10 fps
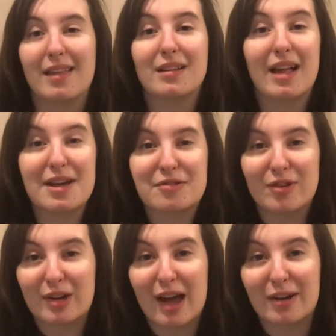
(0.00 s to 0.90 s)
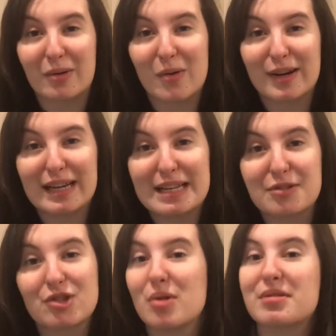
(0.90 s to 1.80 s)
the last real category is
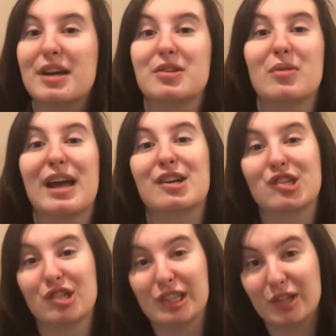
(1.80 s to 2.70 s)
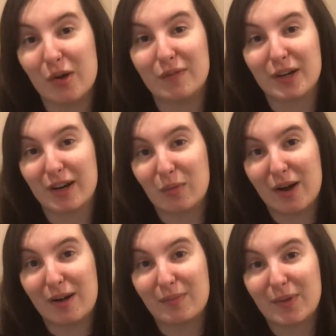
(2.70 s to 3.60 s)
shows I don't actually know very
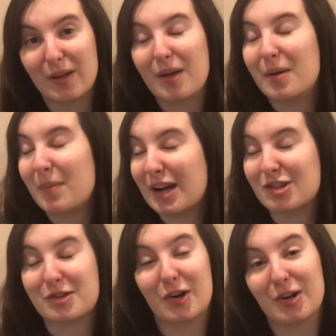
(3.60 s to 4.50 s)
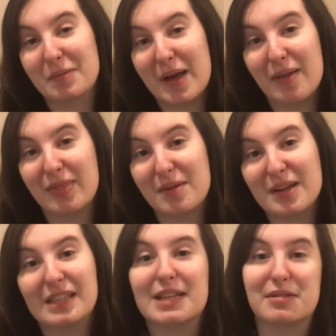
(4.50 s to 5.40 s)
well. I just heard about them
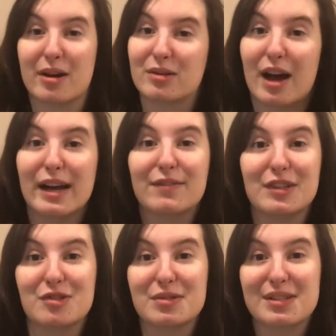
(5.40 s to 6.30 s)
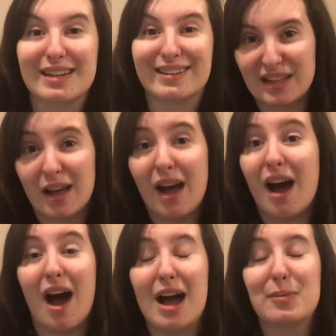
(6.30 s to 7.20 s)
and they sound kind of interesting.
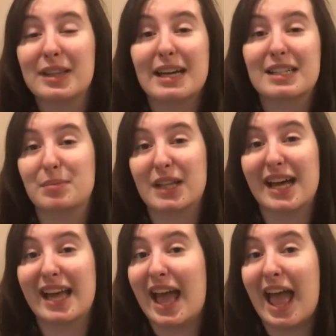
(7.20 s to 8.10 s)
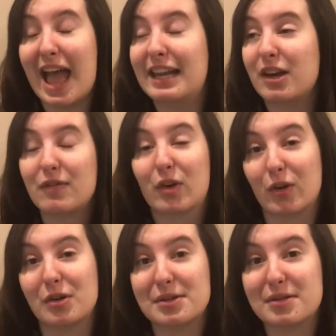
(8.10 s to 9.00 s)
I would like to play any of the
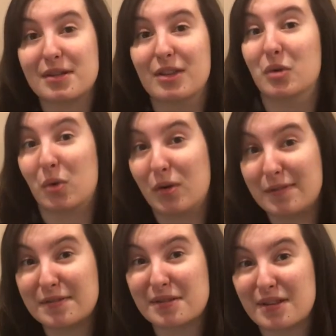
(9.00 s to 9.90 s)
girls in The Wolves.